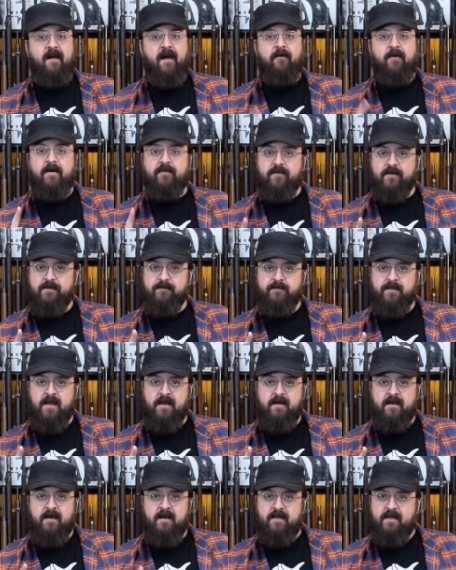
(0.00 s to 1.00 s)
However,
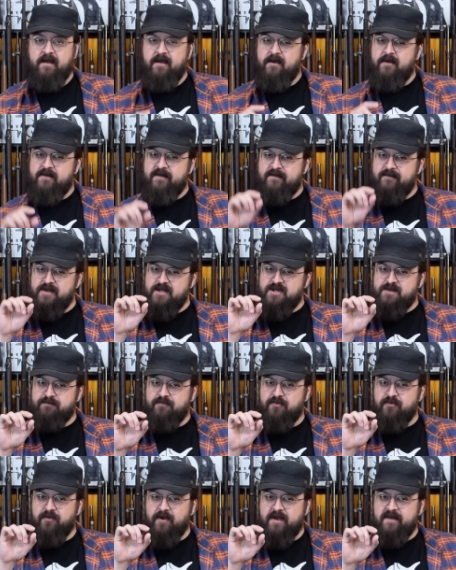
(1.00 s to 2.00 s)
they are a smidge
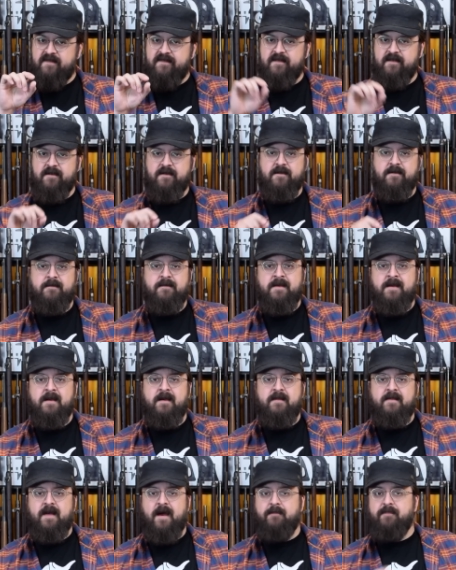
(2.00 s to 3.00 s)
pricier.
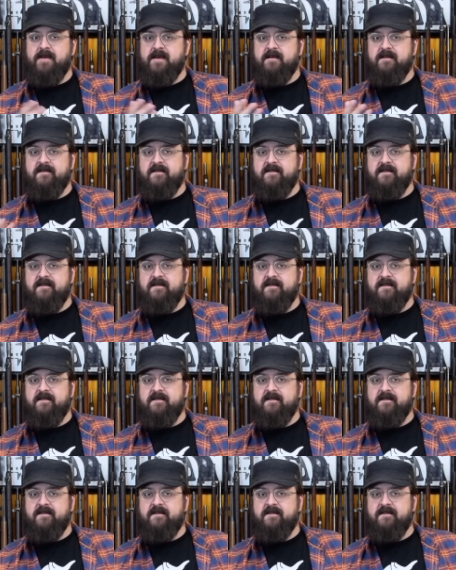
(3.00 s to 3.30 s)
That being